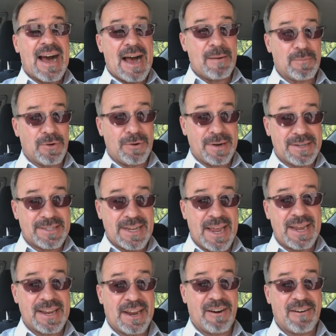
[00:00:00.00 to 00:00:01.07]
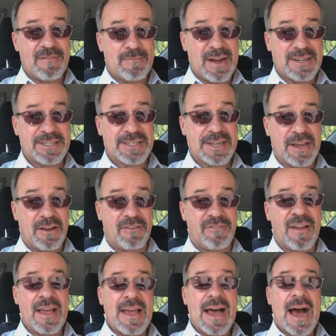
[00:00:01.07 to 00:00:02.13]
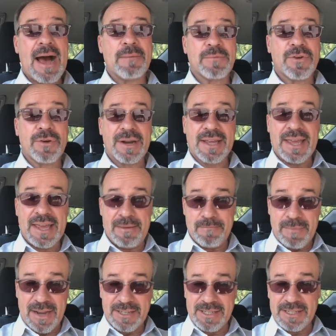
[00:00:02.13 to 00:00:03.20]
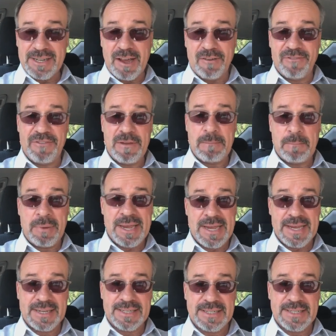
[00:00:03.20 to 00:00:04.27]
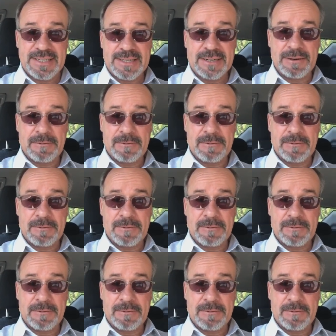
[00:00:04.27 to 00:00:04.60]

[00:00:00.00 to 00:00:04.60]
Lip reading: I'm going to take care of myself. I'm going to keep myself at peace.